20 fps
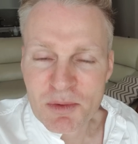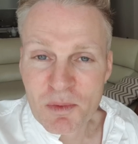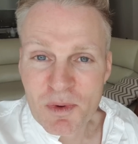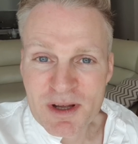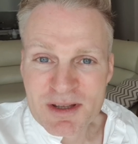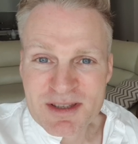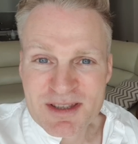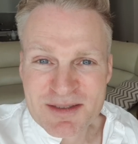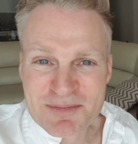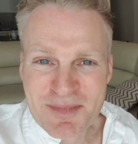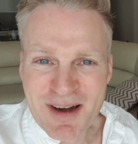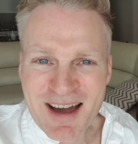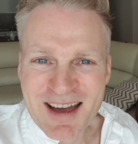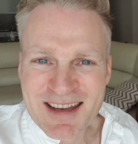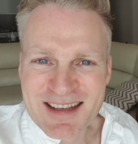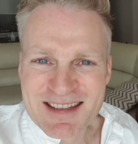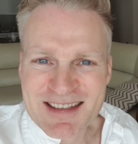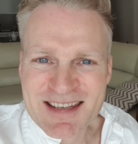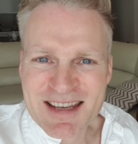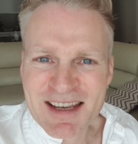one's
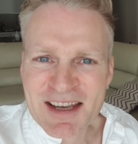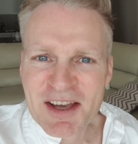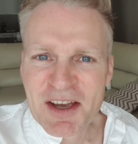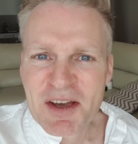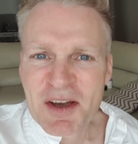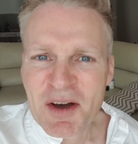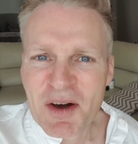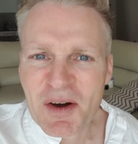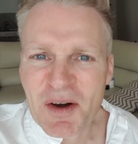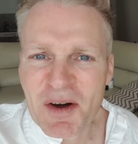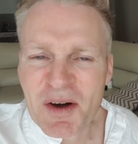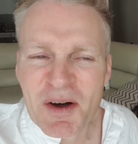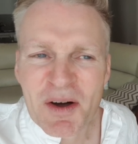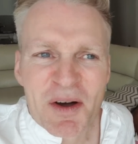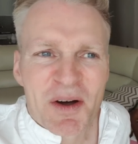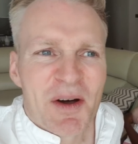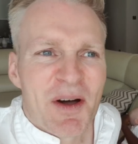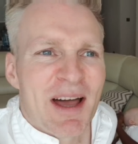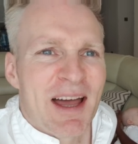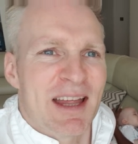mind,
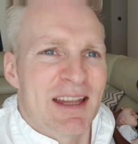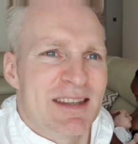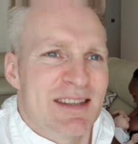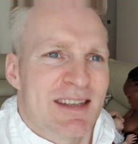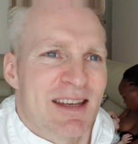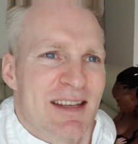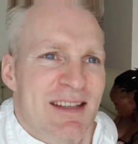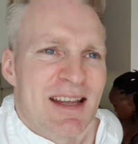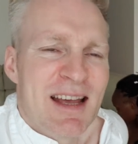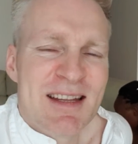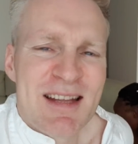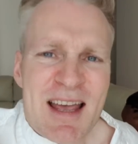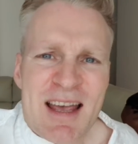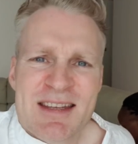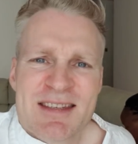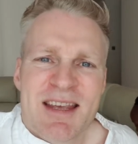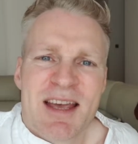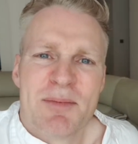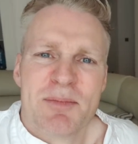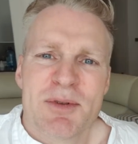and that
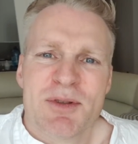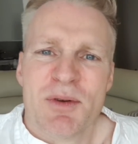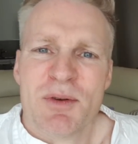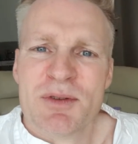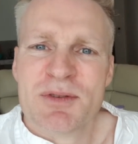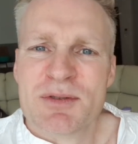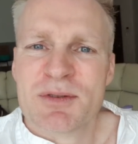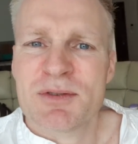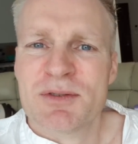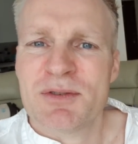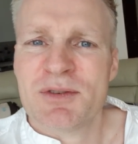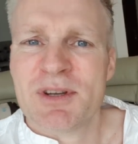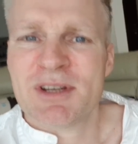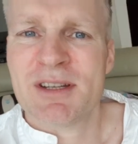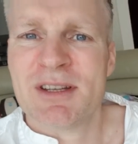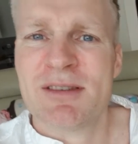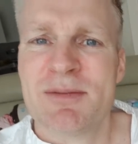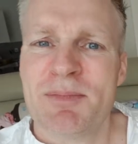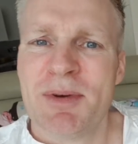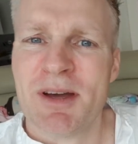has happened also
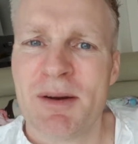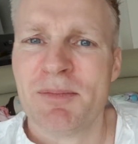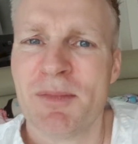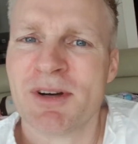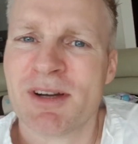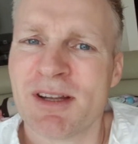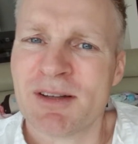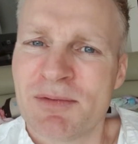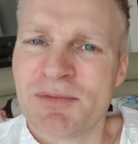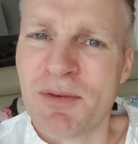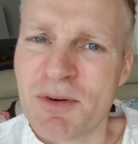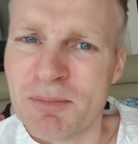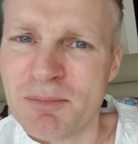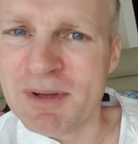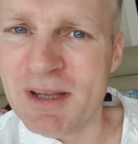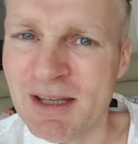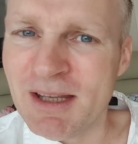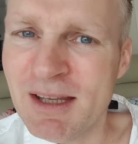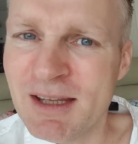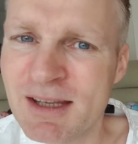during this bear market for
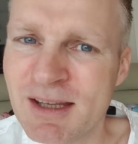me.